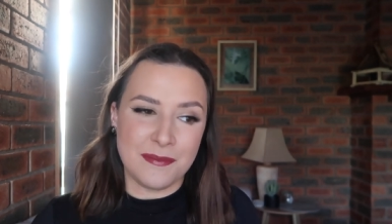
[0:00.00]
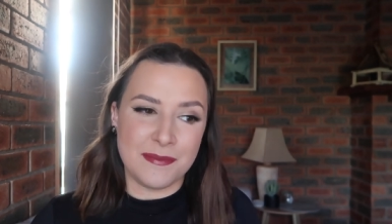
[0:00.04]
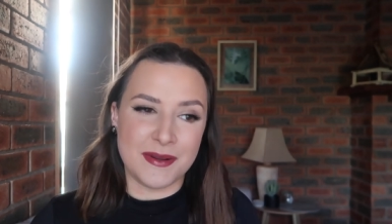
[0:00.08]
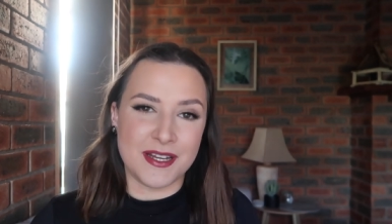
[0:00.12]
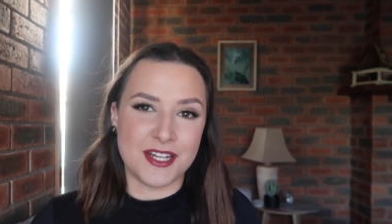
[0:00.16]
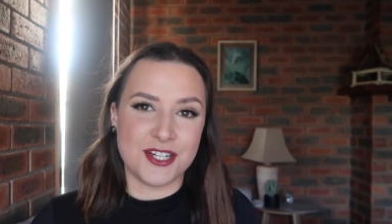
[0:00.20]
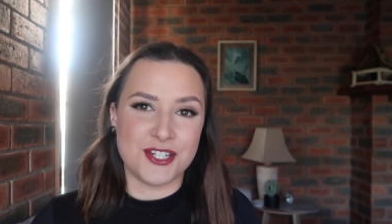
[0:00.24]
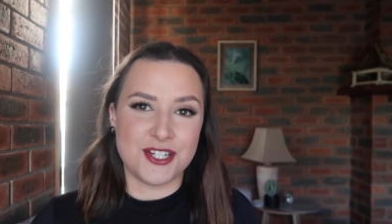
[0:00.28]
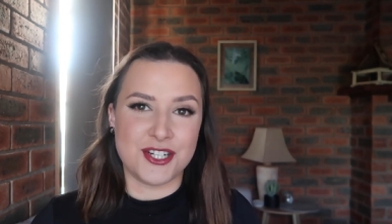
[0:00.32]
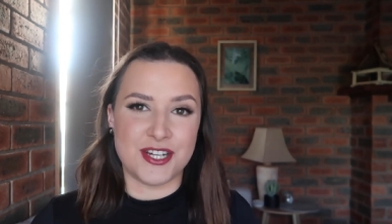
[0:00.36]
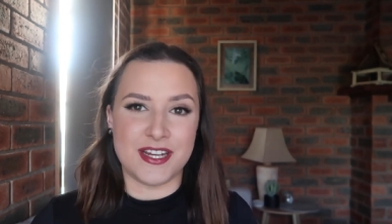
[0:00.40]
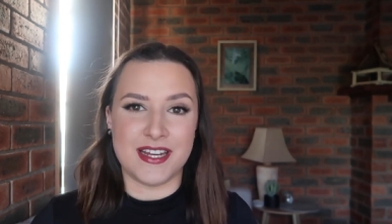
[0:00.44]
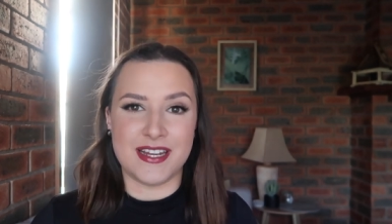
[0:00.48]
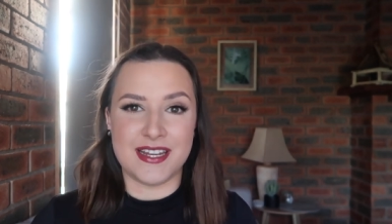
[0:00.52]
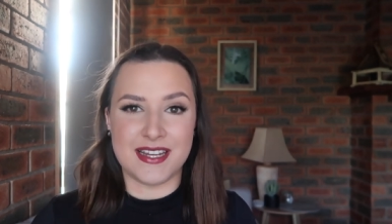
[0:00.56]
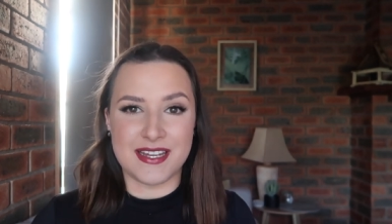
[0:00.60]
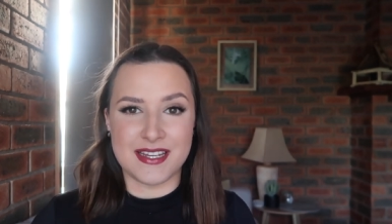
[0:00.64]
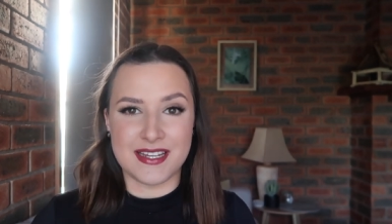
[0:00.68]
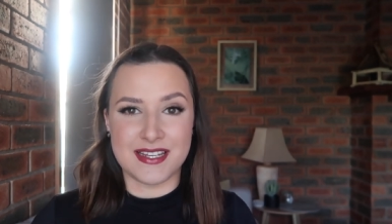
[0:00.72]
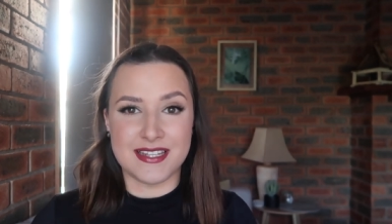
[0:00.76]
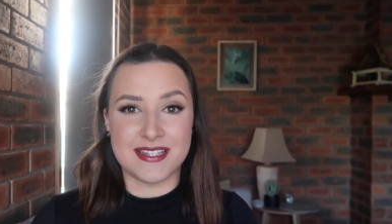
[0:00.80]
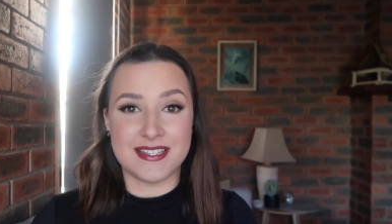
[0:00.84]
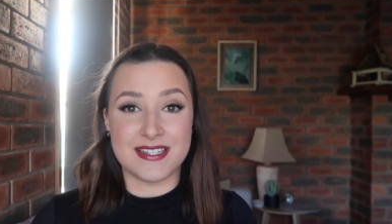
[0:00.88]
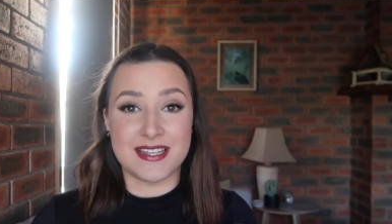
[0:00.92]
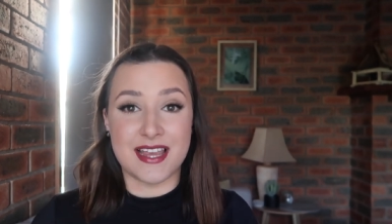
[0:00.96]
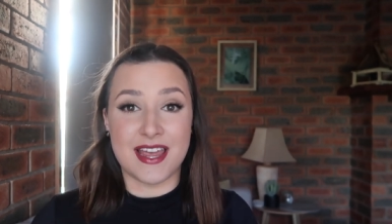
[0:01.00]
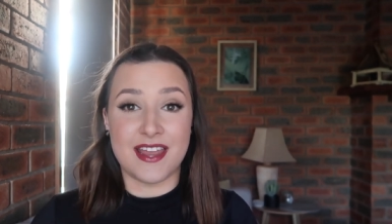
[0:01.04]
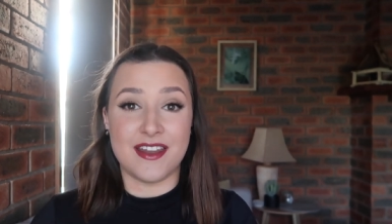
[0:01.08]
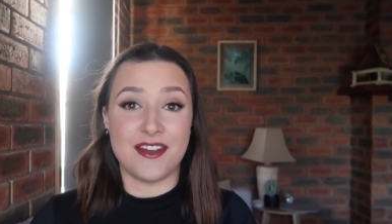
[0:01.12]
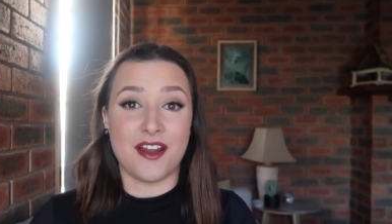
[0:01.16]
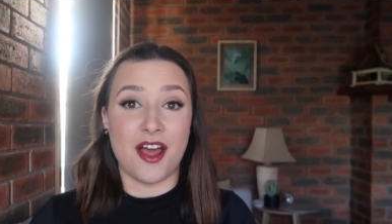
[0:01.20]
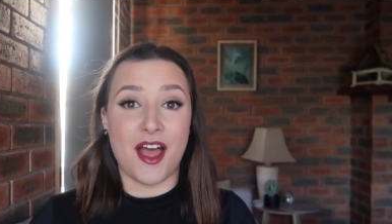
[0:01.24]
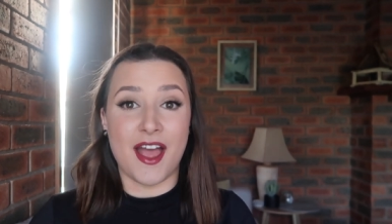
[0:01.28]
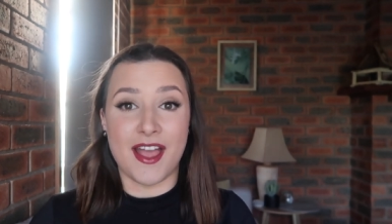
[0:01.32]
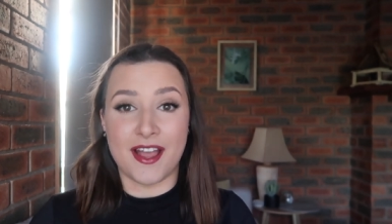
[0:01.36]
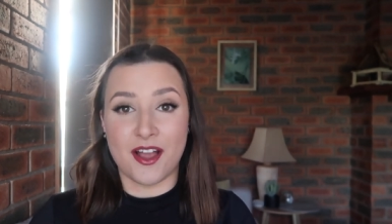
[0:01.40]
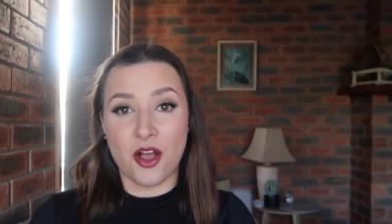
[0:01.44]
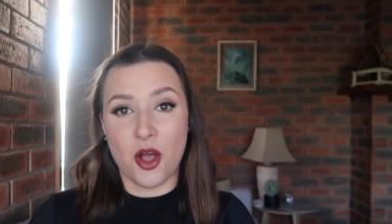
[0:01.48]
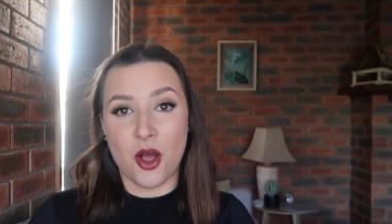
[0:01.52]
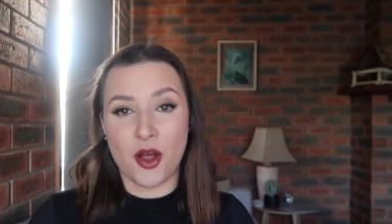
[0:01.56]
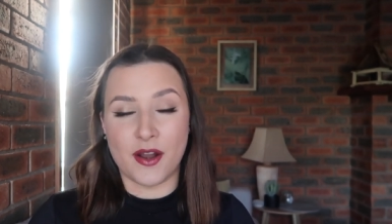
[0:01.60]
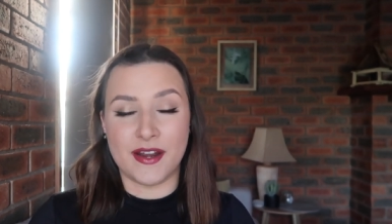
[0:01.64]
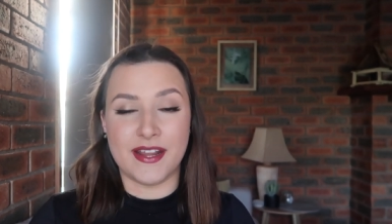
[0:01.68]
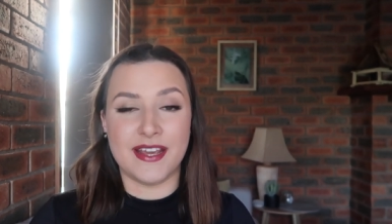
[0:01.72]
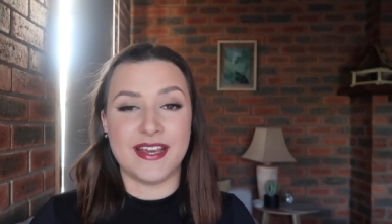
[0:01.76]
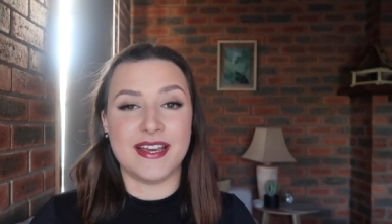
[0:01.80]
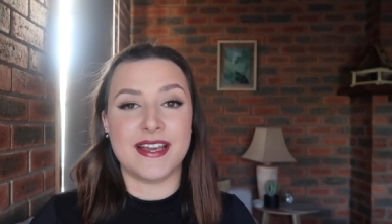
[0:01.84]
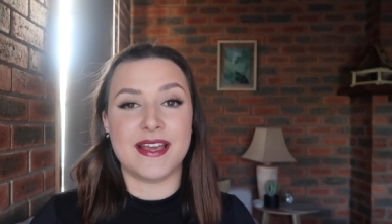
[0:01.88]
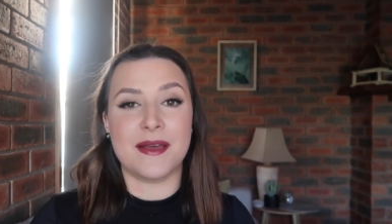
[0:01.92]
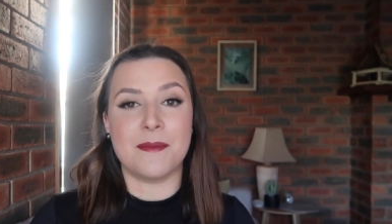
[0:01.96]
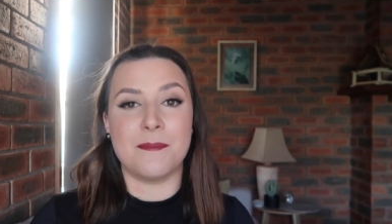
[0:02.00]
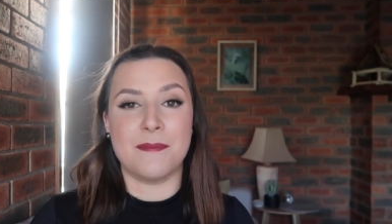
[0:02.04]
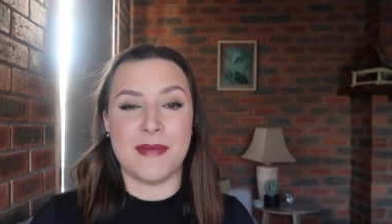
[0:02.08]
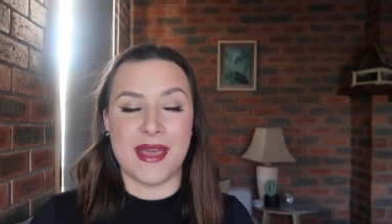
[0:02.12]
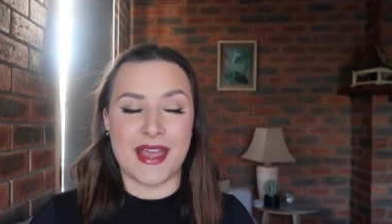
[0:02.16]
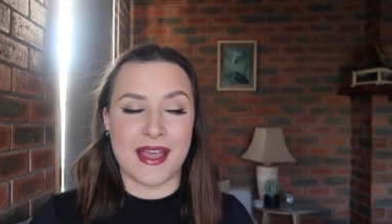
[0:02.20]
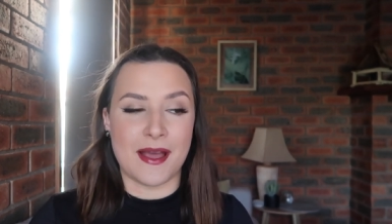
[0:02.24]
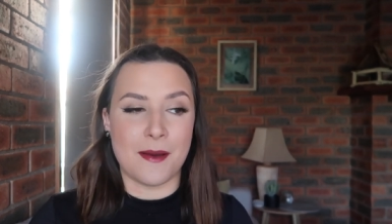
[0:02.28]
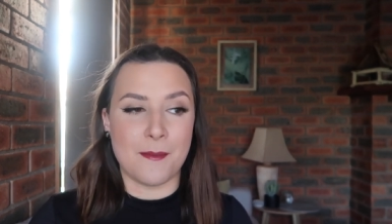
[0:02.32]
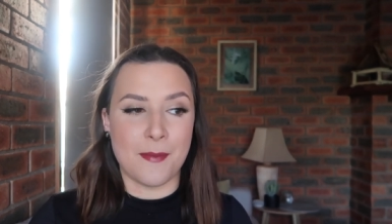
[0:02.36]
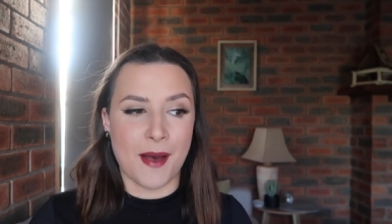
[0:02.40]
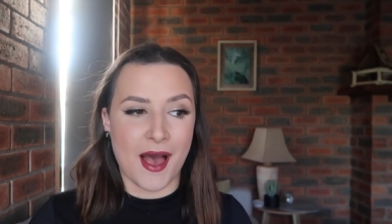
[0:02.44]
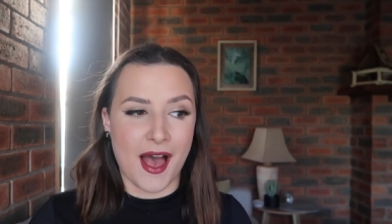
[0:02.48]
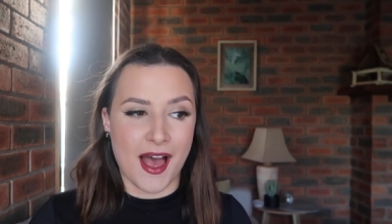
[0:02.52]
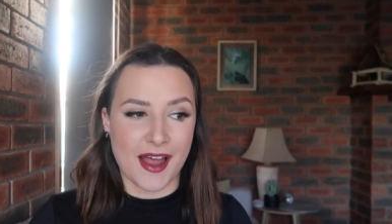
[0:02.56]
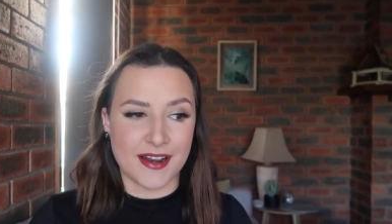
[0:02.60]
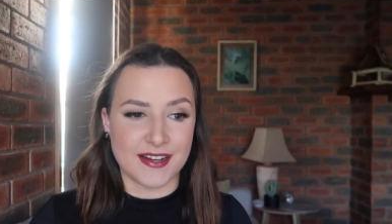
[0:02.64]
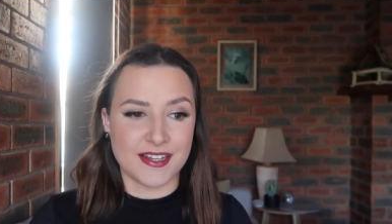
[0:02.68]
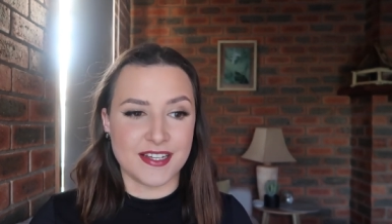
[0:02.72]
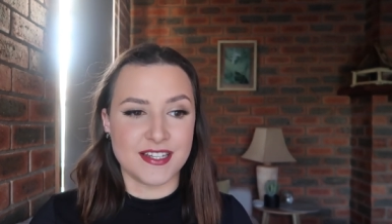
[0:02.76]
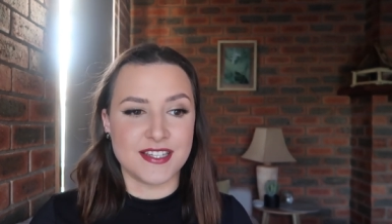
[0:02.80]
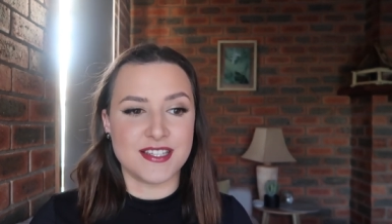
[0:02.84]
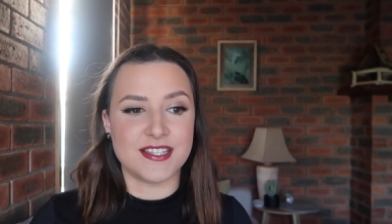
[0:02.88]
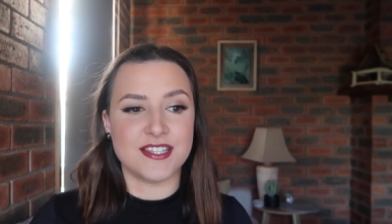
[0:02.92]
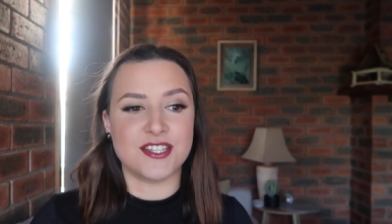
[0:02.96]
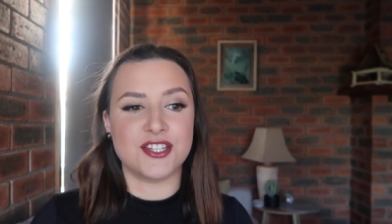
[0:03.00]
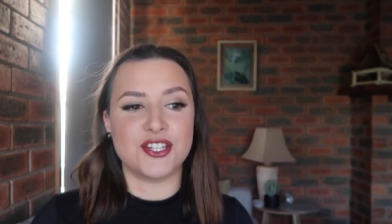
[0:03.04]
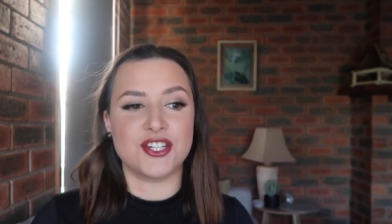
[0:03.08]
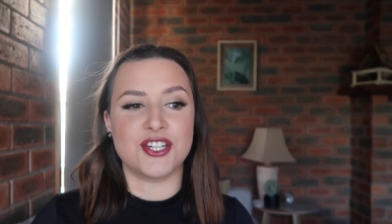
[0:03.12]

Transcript: but she is an iconic makeup artist.